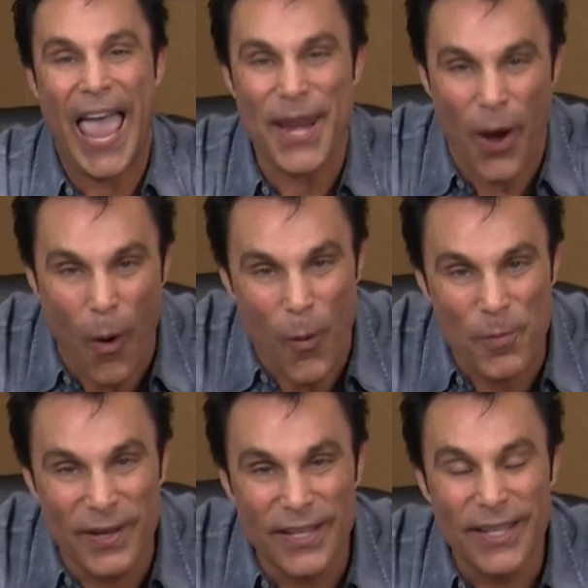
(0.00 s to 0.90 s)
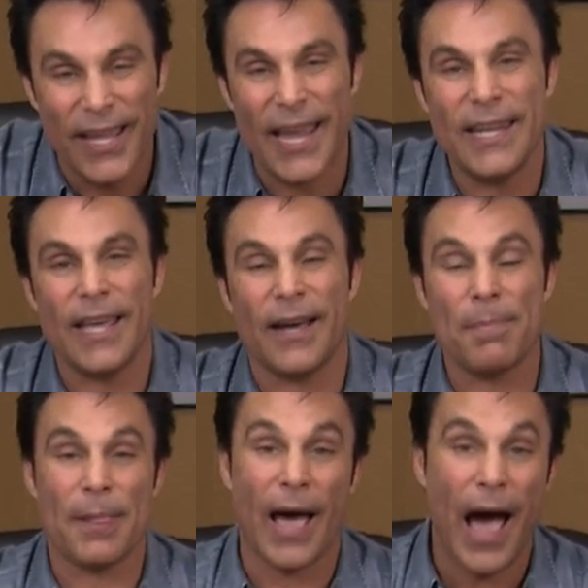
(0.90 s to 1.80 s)
and hope. And
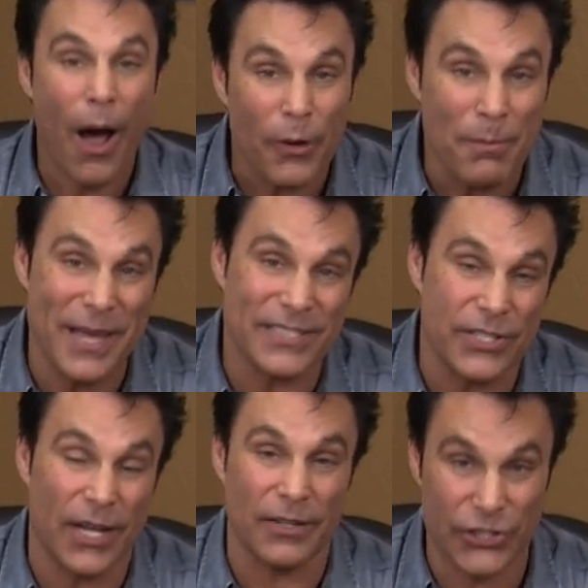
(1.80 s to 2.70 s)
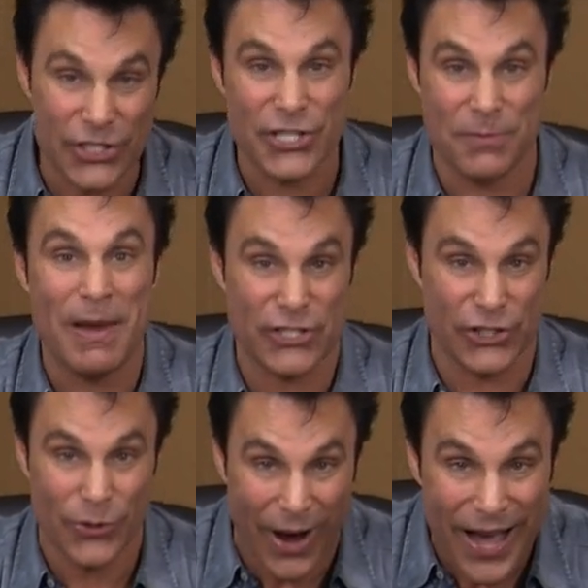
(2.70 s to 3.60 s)
our message, Jesus' message
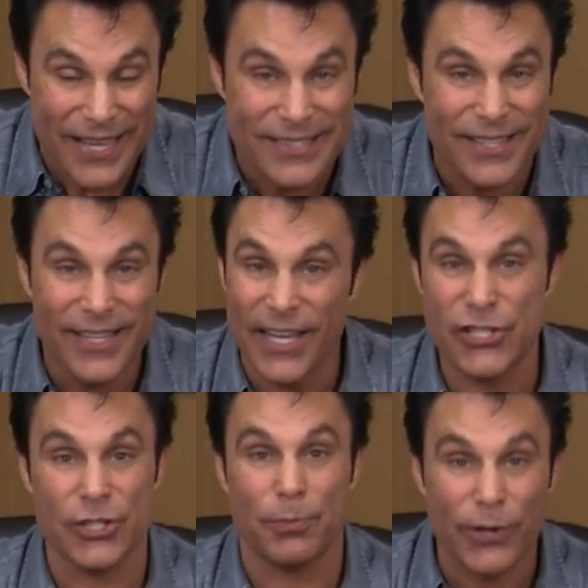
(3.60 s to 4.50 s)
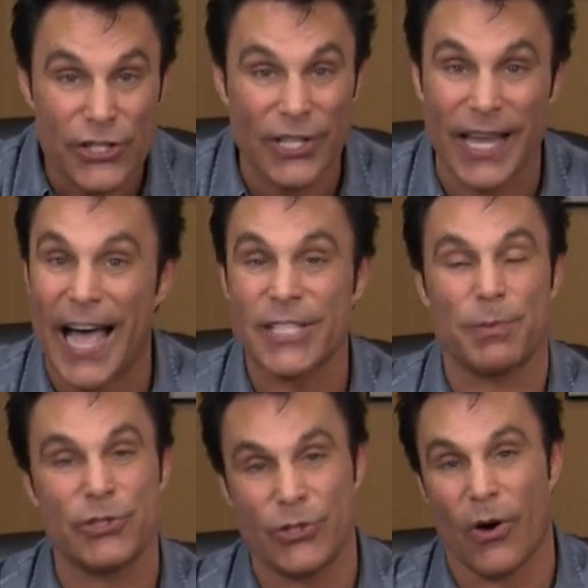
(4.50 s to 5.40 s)
to us, is to preach the
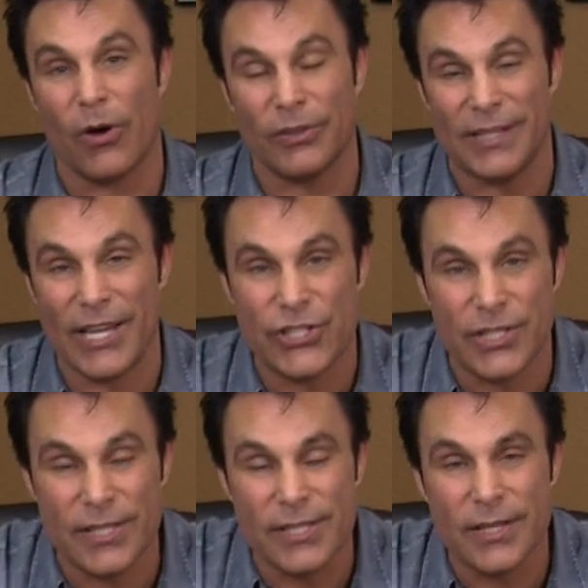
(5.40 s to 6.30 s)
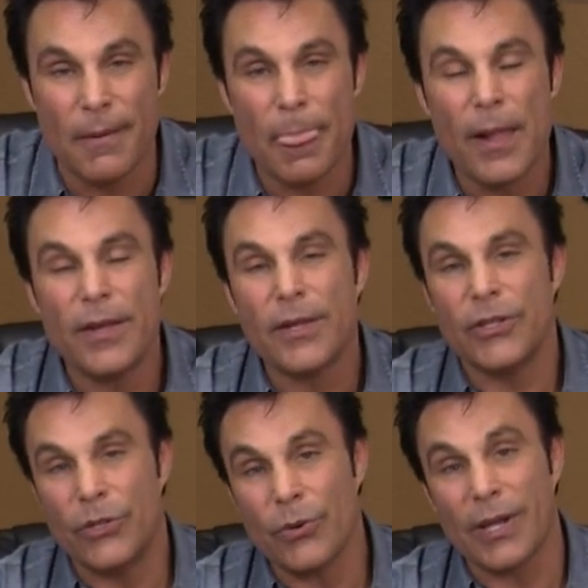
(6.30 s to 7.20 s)
gospel to all nations.
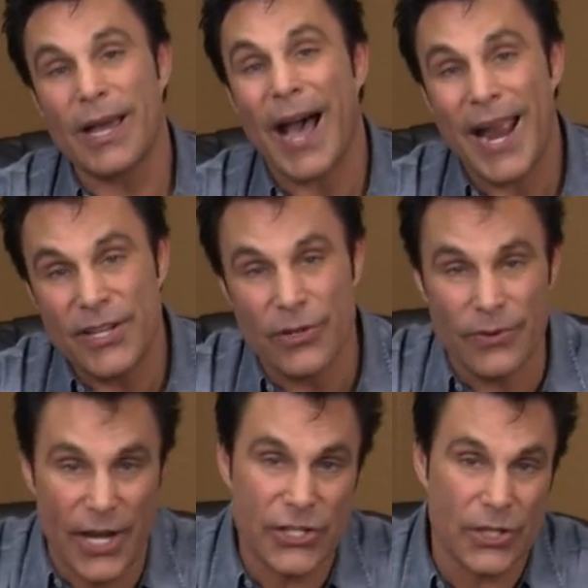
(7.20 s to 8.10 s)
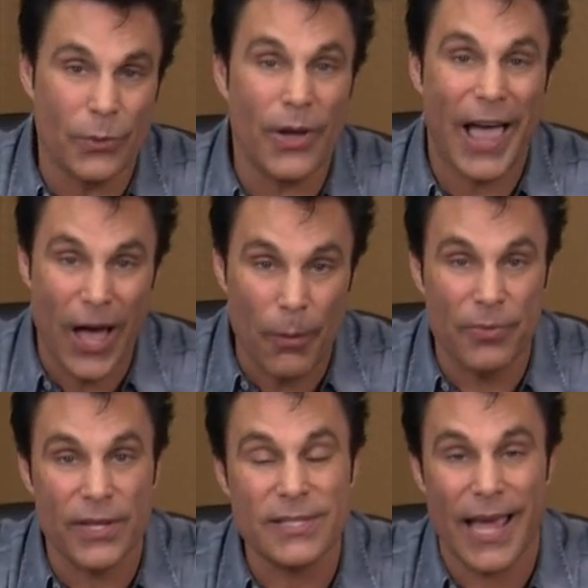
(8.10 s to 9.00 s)
Your kind donation will help
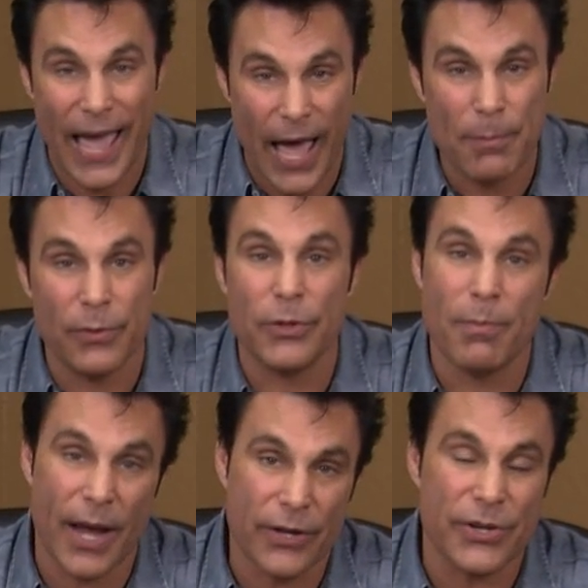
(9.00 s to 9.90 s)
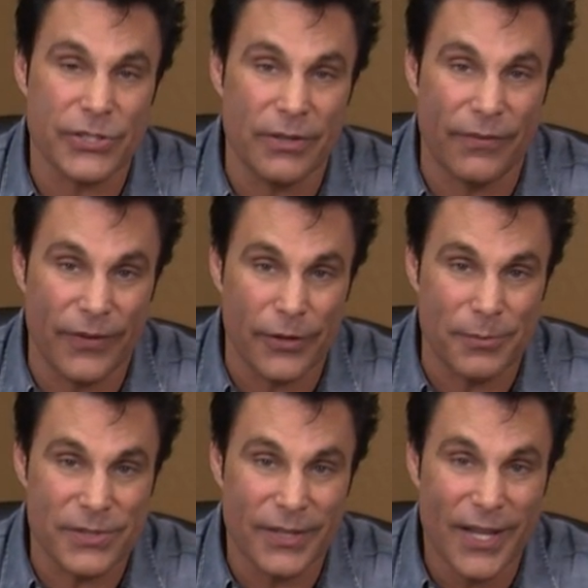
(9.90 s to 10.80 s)
this happen with My Christian
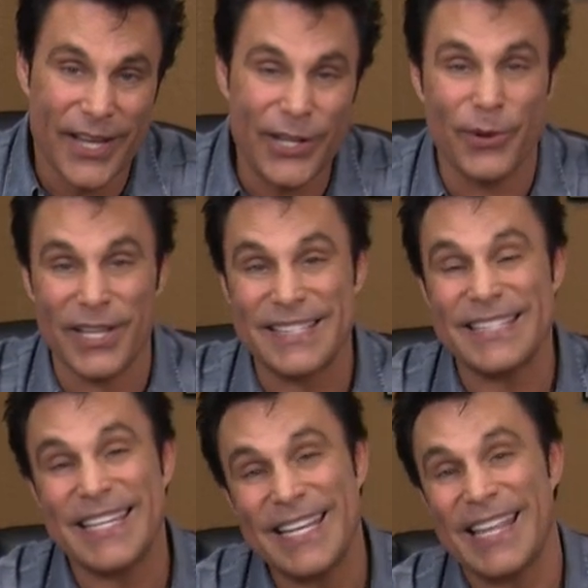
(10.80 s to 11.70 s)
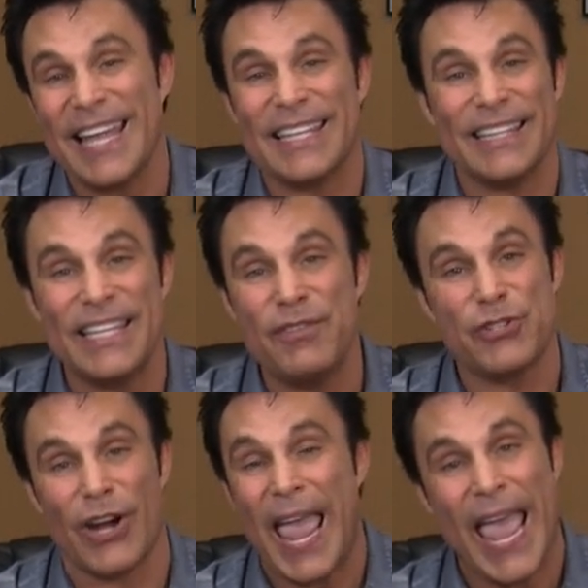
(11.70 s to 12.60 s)
Films. You know, a seed that leaves
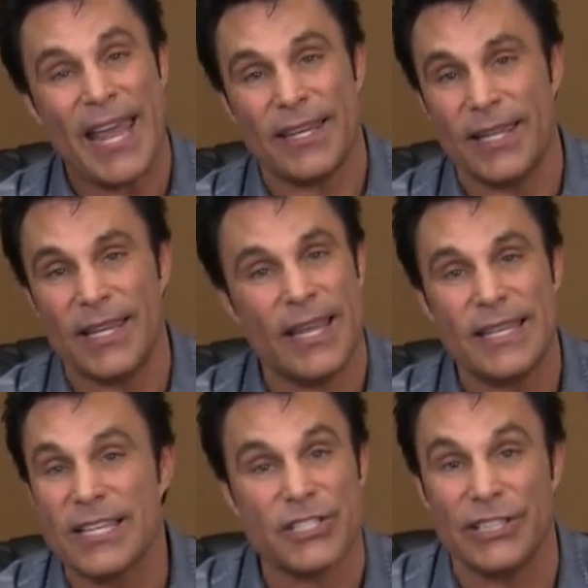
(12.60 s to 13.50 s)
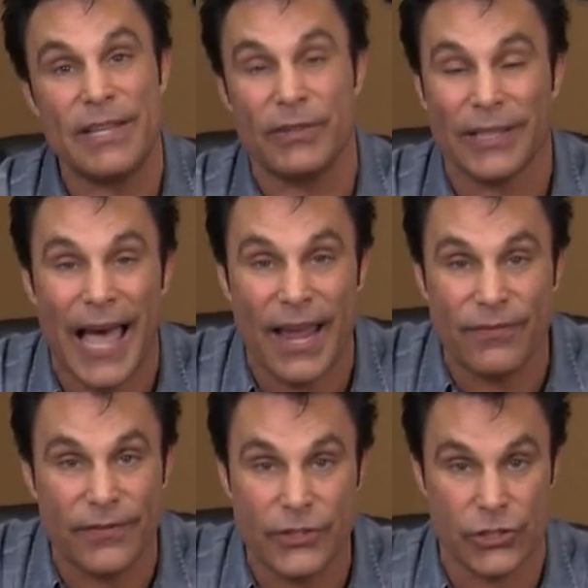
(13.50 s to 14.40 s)
your hand, it doesn't leave your
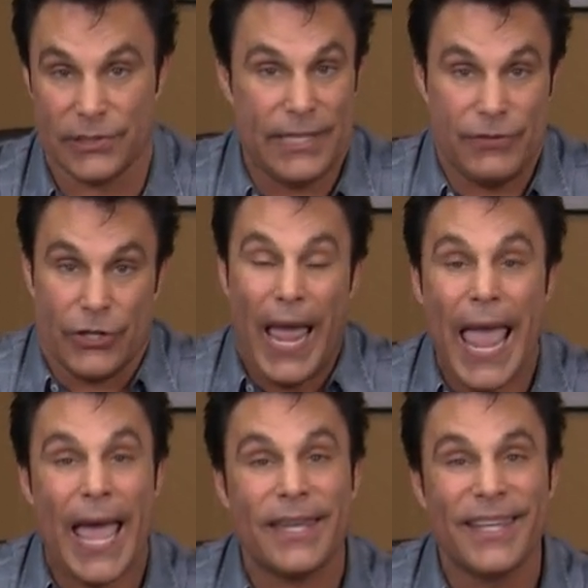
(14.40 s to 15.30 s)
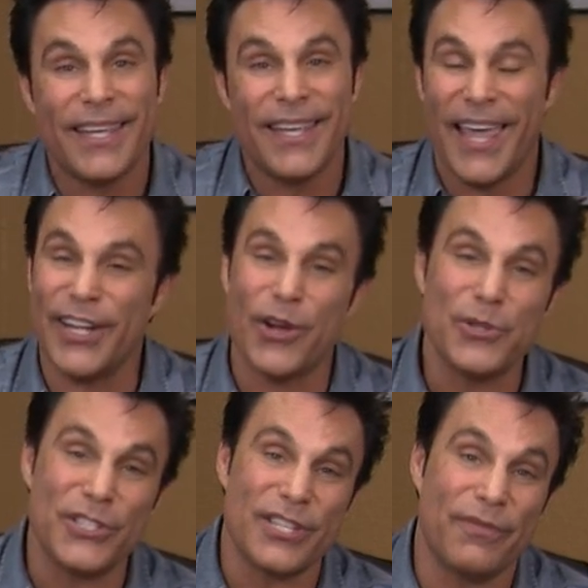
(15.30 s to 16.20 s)
life, it just leaves your hand and
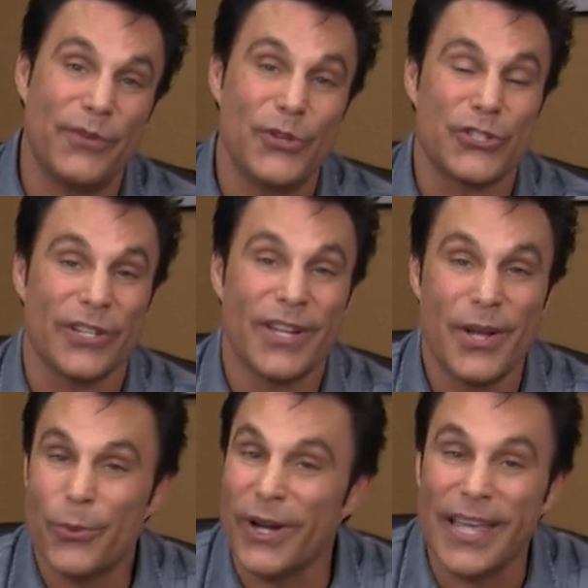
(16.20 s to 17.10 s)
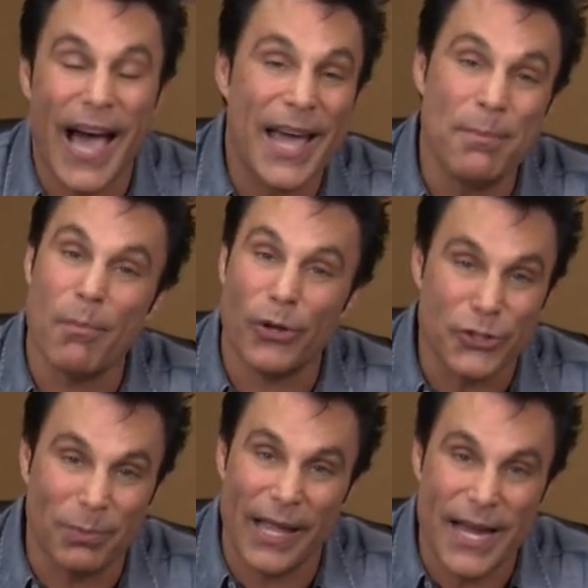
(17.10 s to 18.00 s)
goes into the future where God
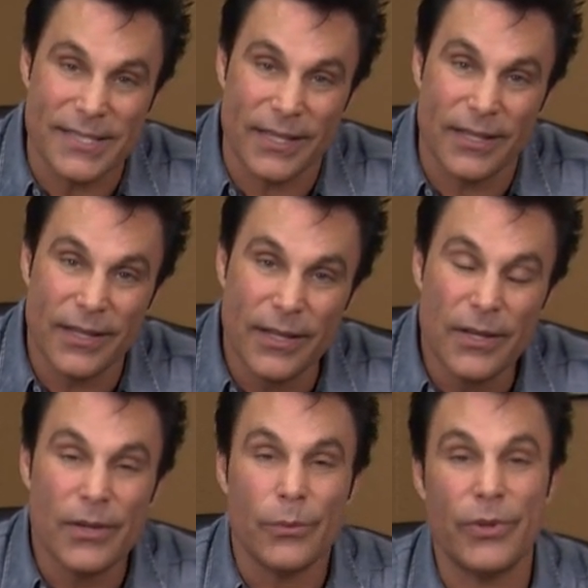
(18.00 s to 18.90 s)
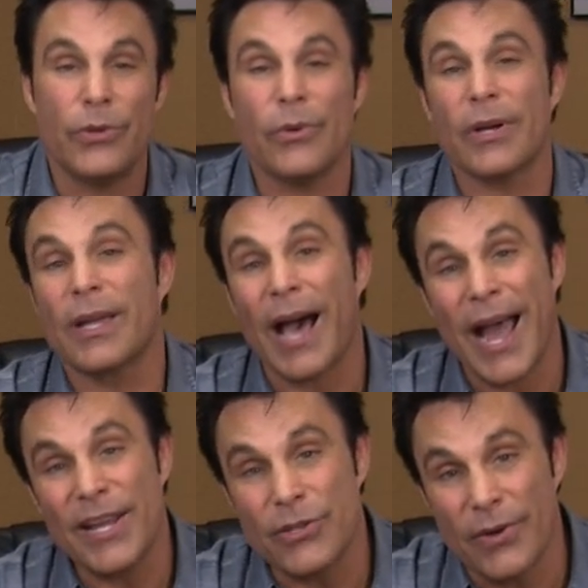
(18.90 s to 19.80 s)
multiplies it. With your
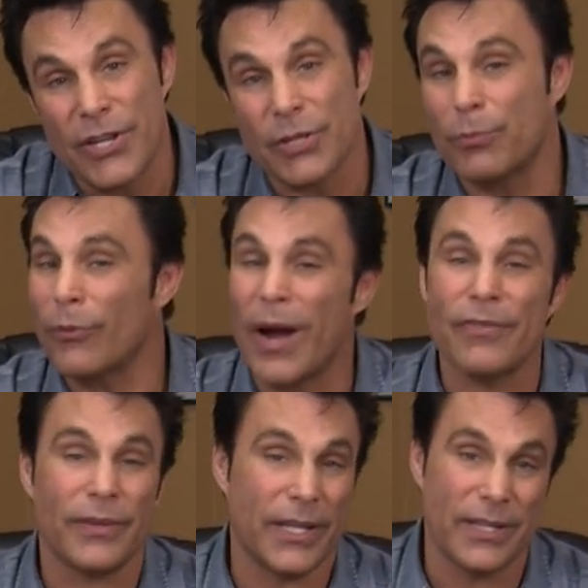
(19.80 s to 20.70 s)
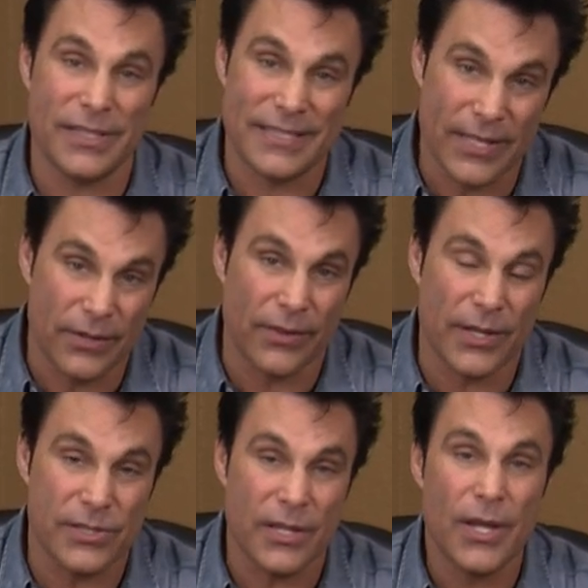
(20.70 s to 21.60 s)
kind donation, prayerfully consider
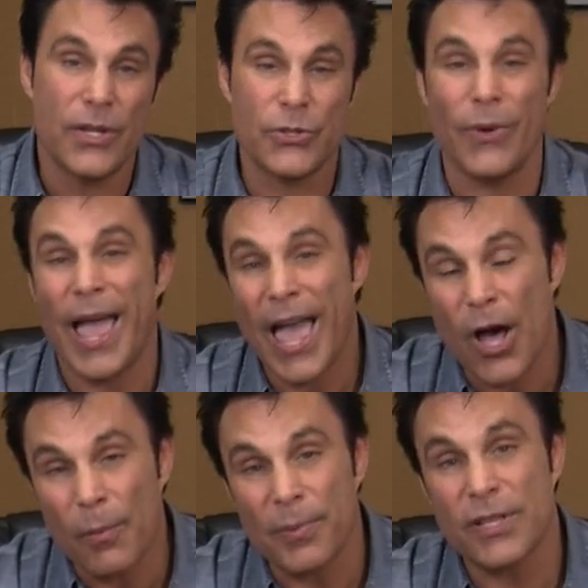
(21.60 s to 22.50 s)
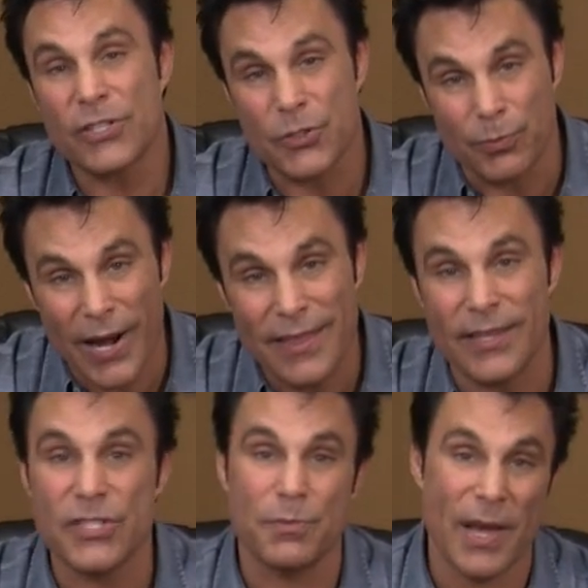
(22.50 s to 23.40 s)
this to help spread
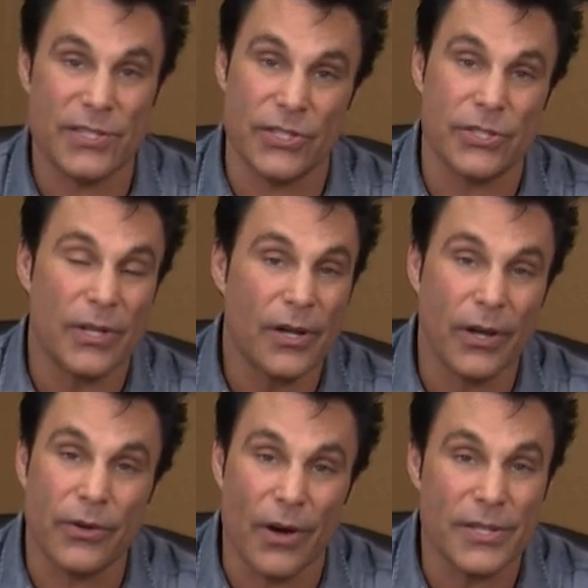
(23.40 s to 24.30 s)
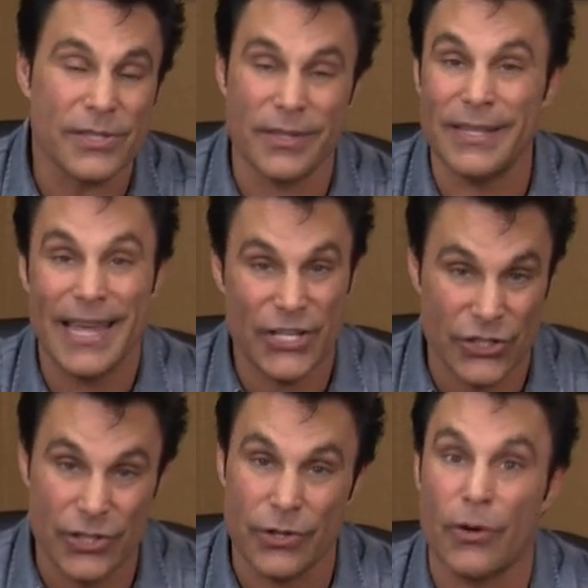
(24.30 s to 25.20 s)
this message across the
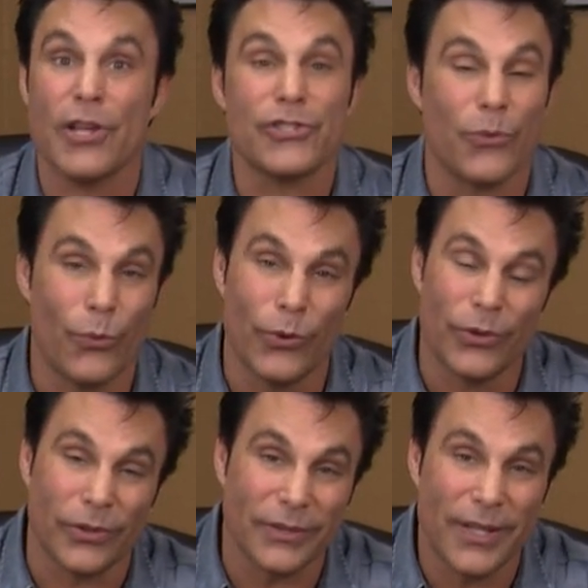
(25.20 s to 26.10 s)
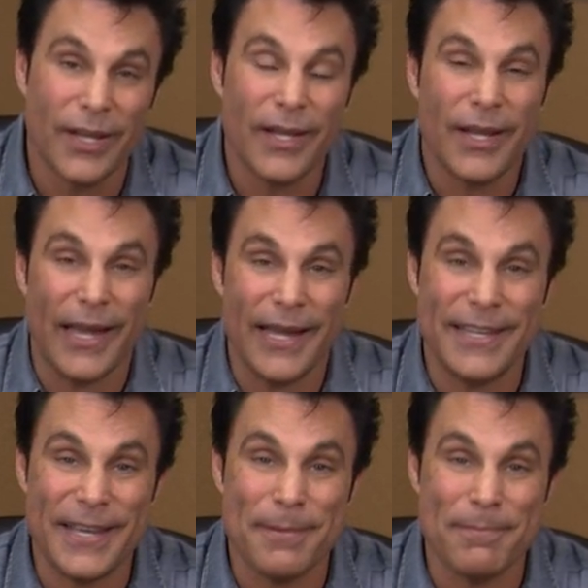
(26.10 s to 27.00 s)
nations, across the world, and